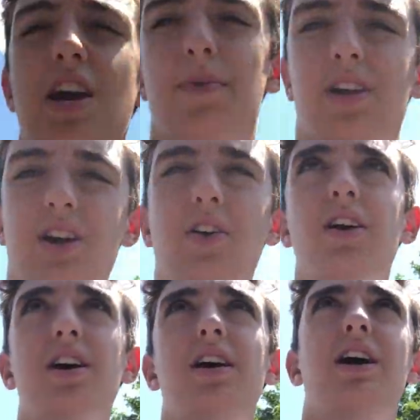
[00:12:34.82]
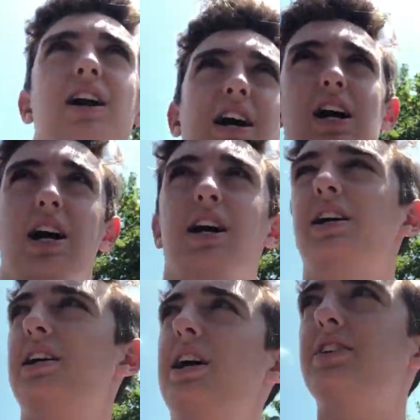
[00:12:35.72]
we go.
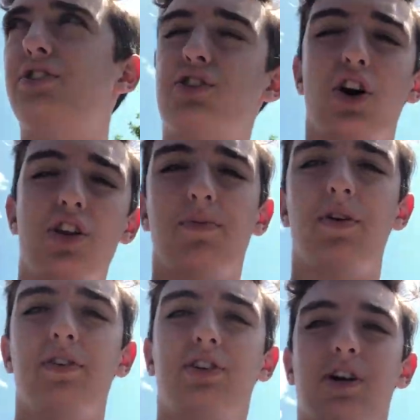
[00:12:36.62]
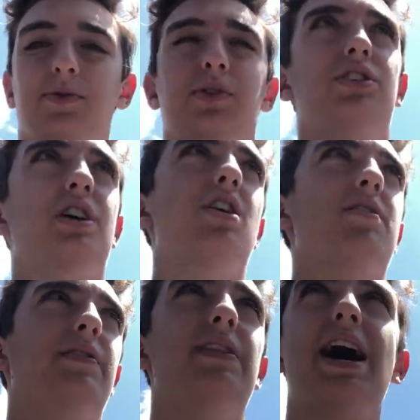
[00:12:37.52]
As you saw in the previous clips, we just got
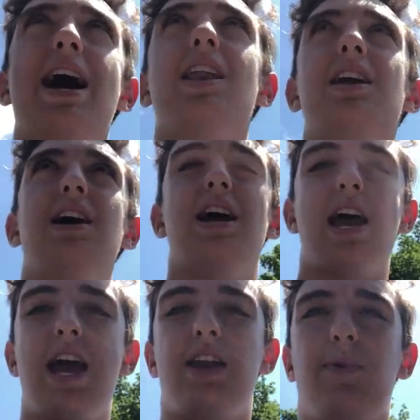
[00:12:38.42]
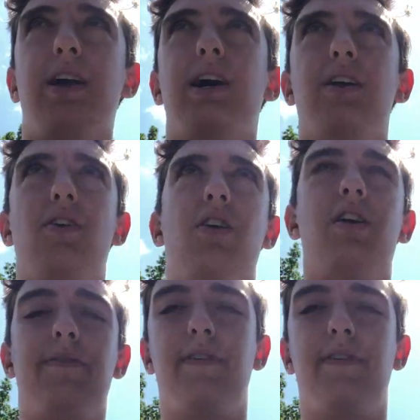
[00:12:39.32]
off of that, and we got off